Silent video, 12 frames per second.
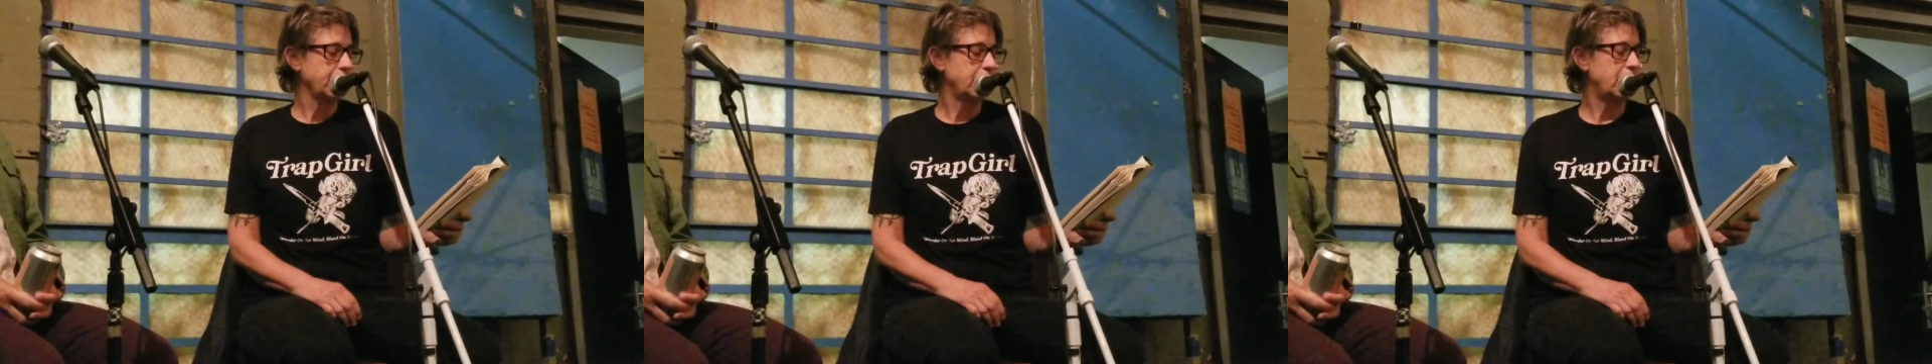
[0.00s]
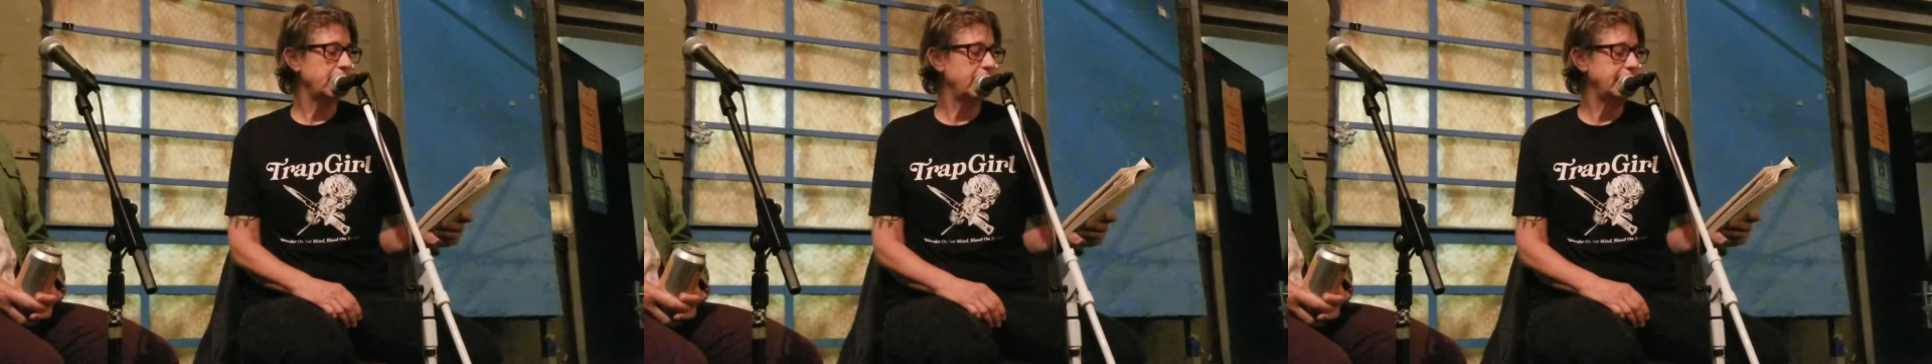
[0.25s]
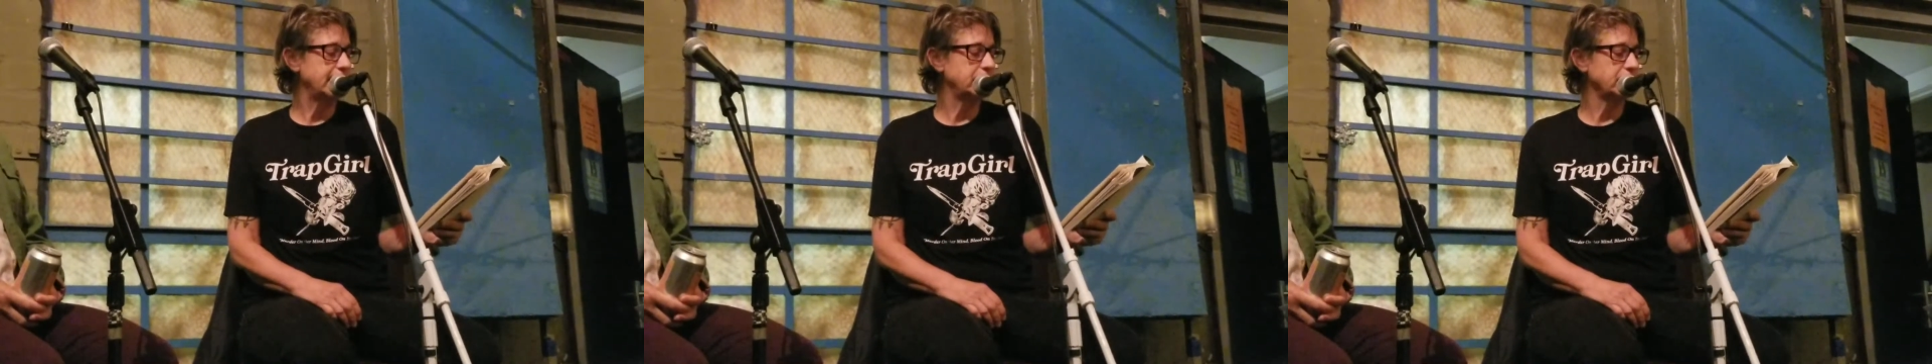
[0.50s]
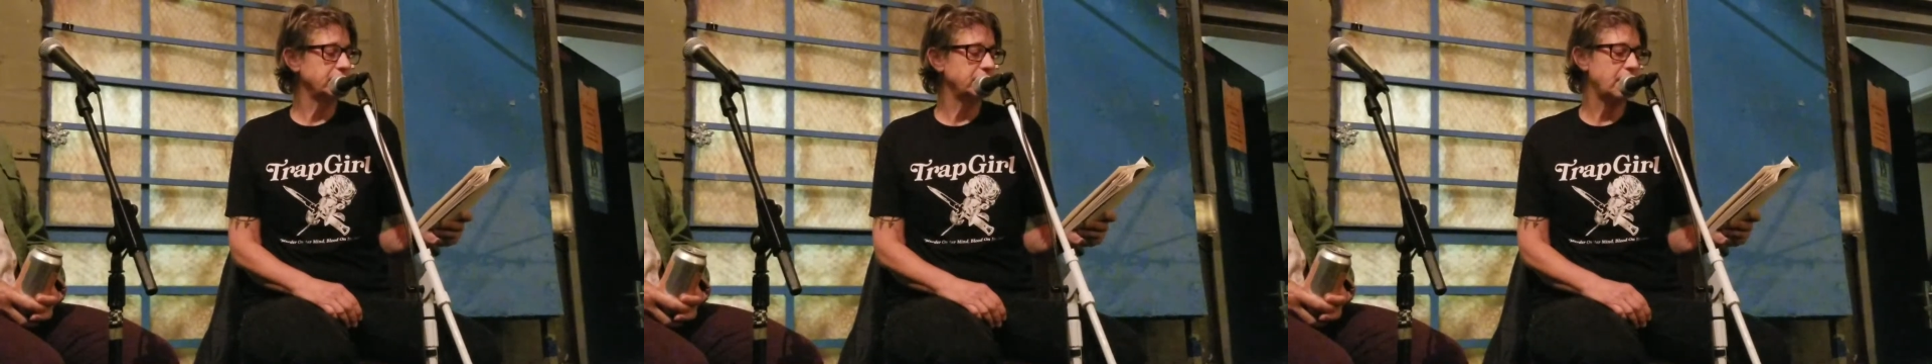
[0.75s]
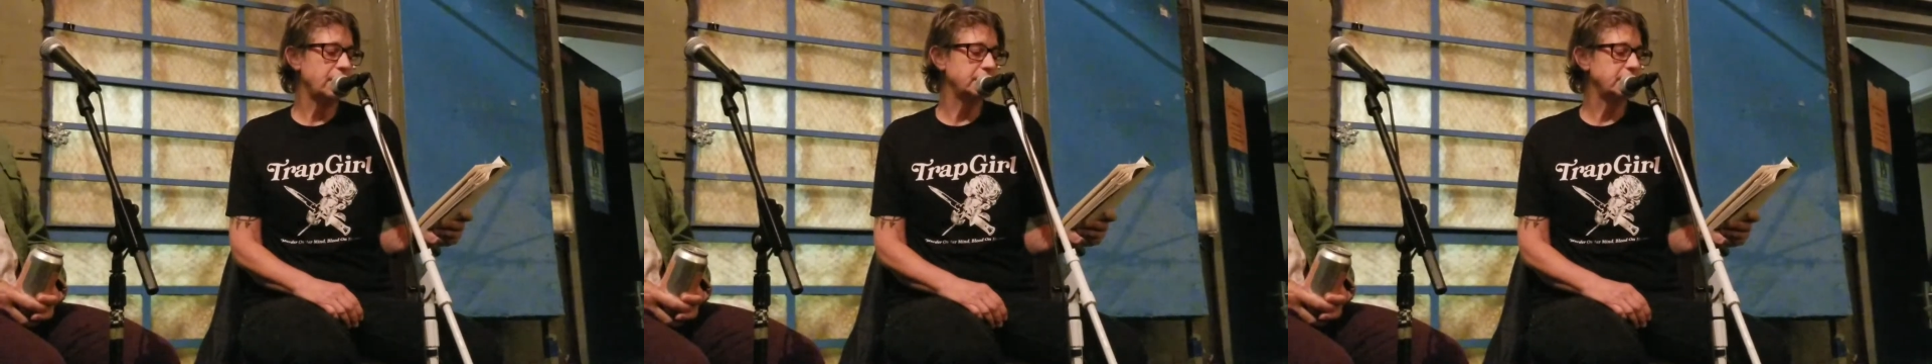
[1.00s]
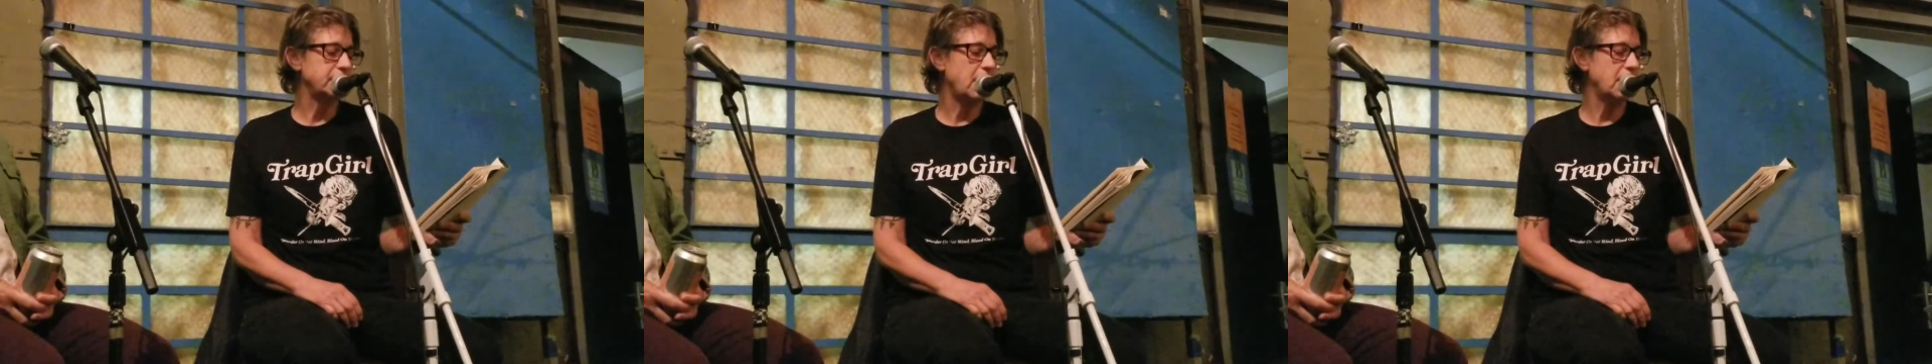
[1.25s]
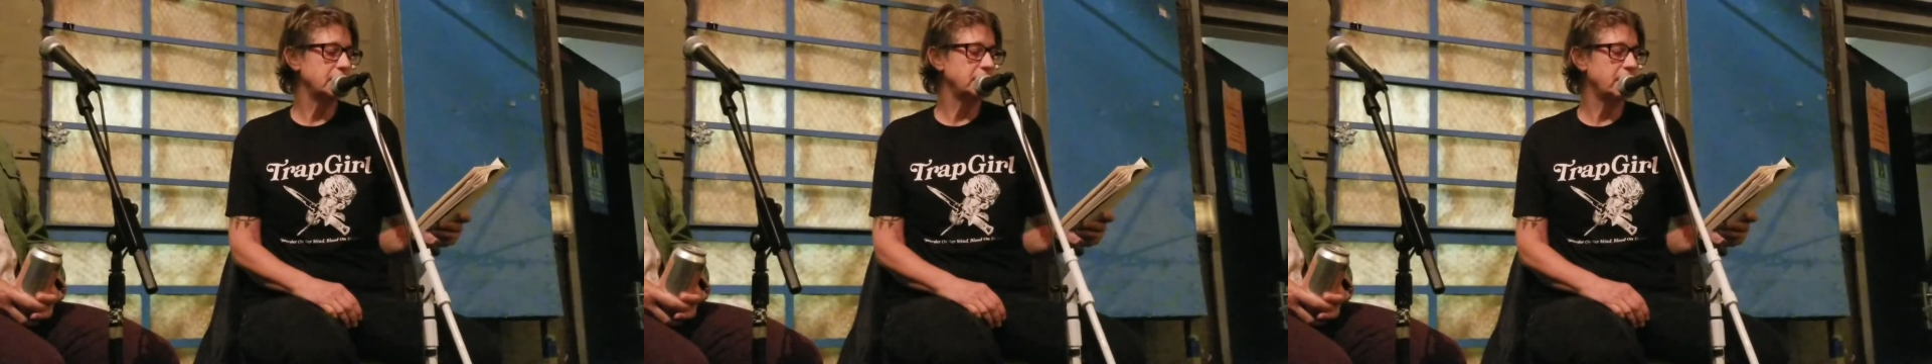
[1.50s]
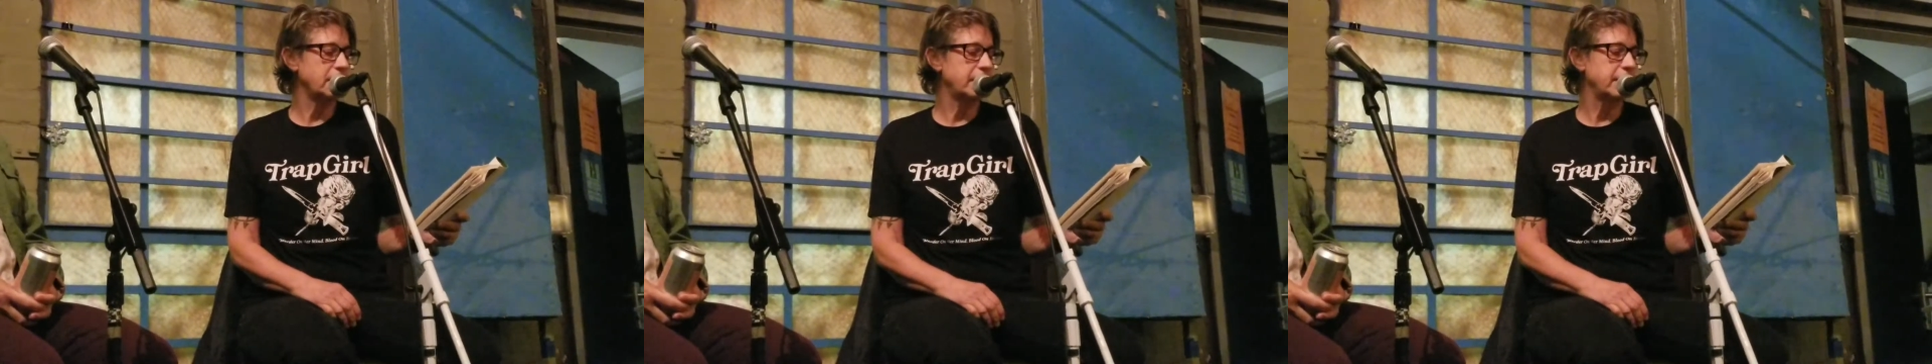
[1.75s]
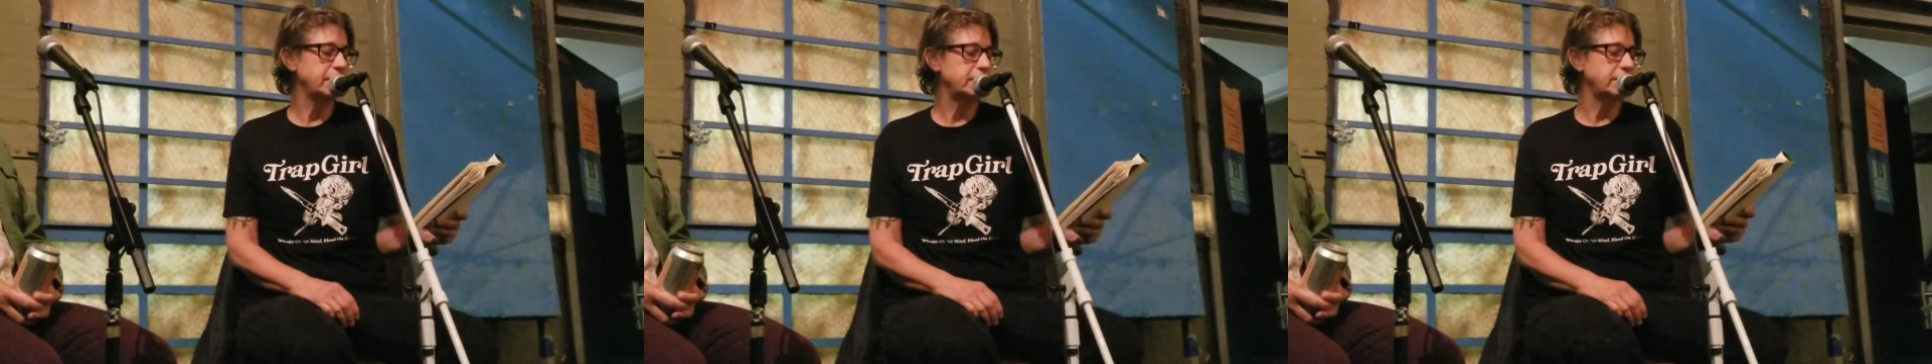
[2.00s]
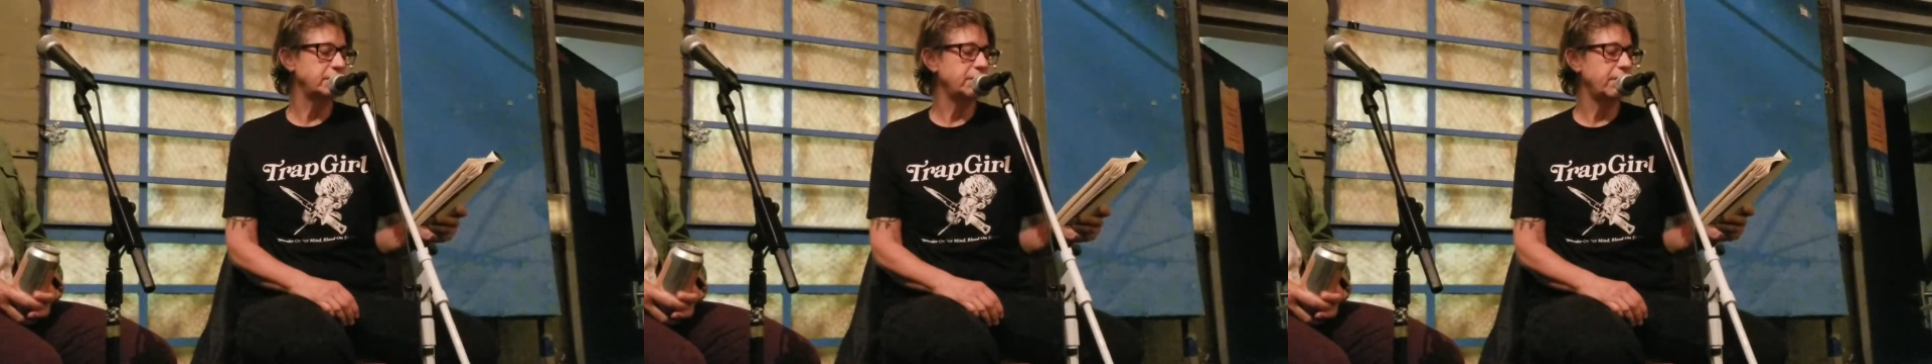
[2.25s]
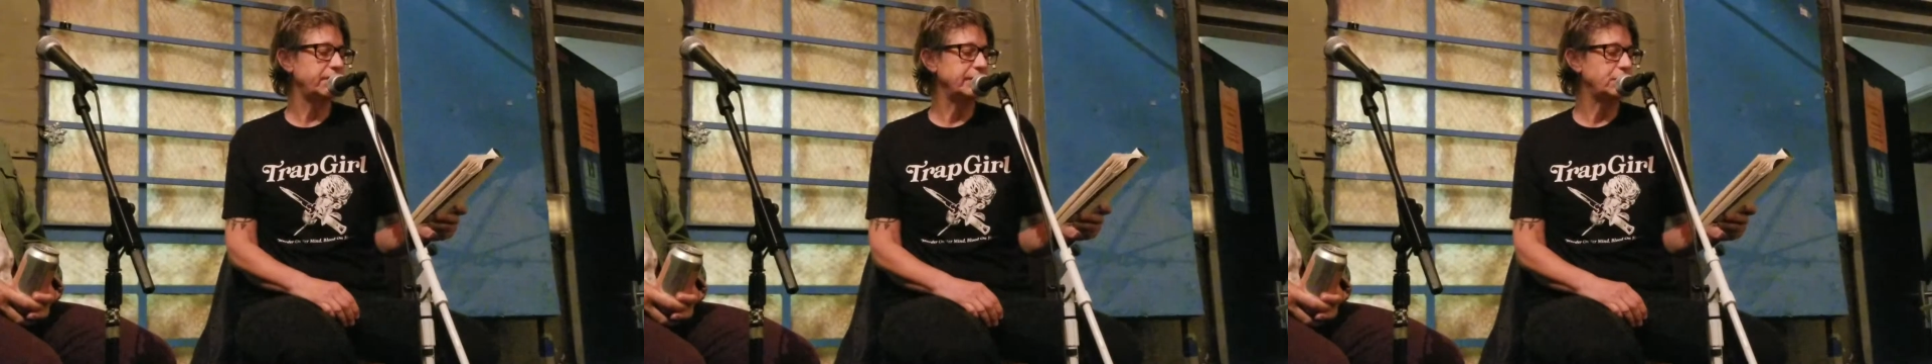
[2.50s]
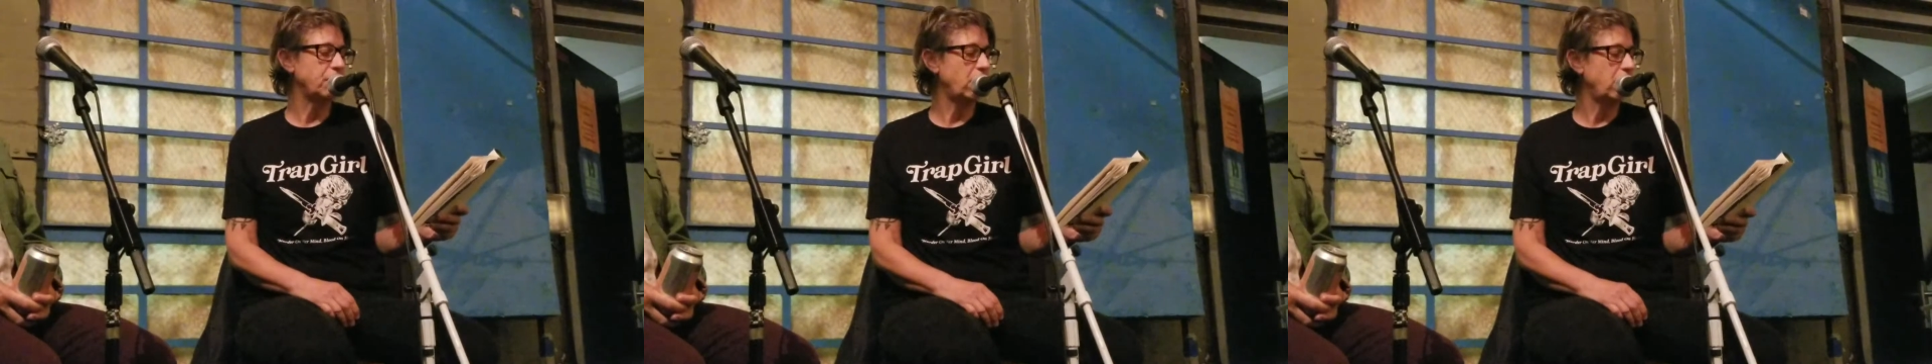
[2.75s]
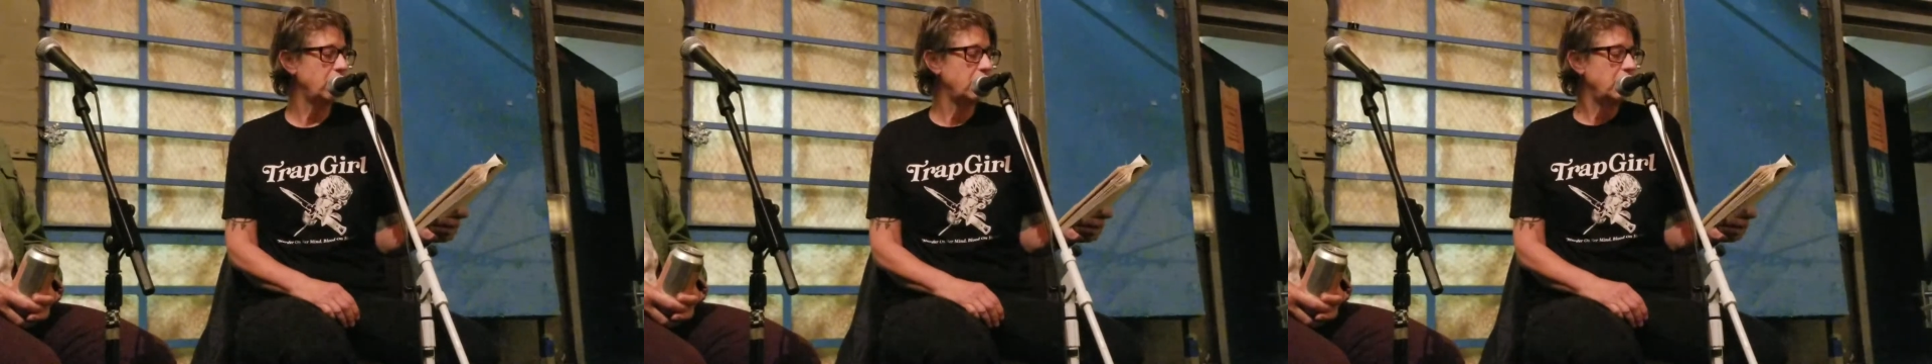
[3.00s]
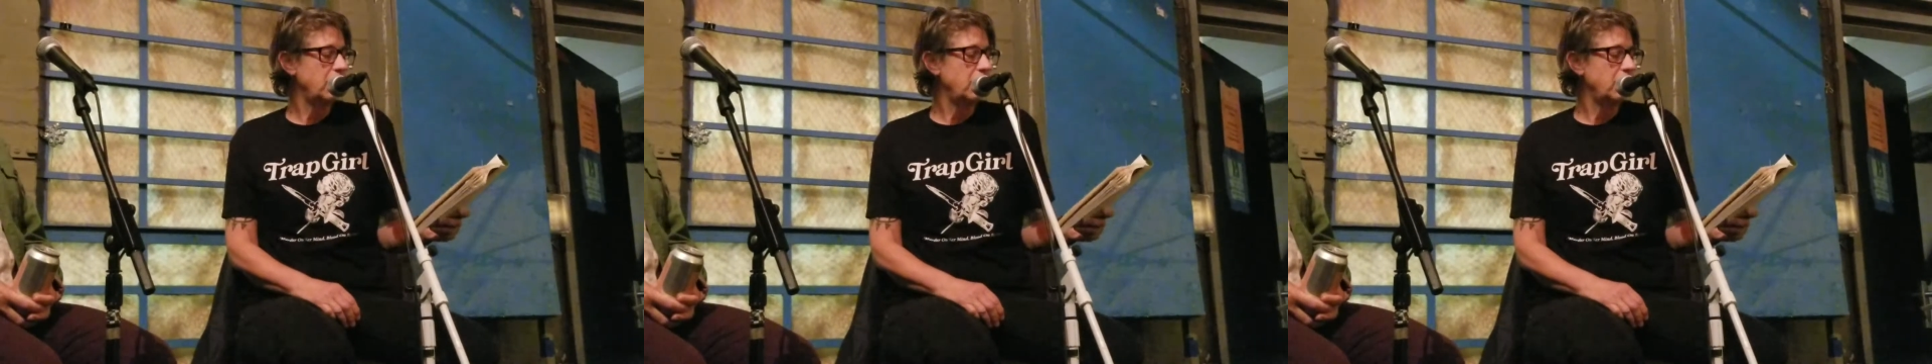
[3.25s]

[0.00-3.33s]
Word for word: All the angels, all the stars, all the ghosts of Sophie Scholl,